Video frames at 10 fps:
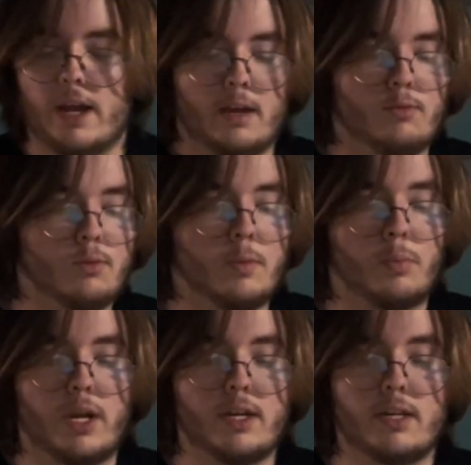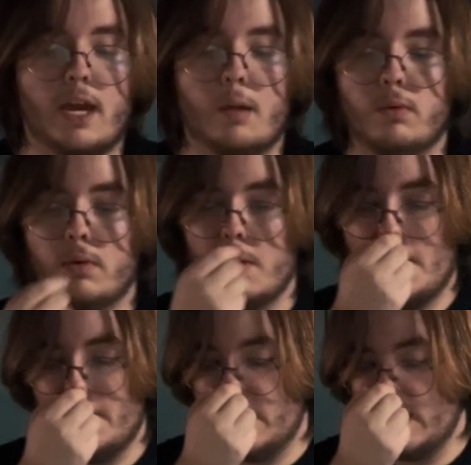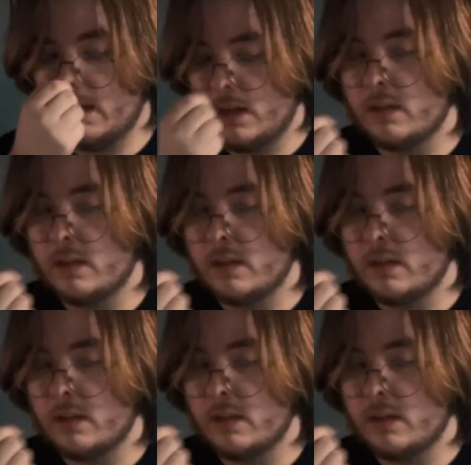It comes with a braided cable, and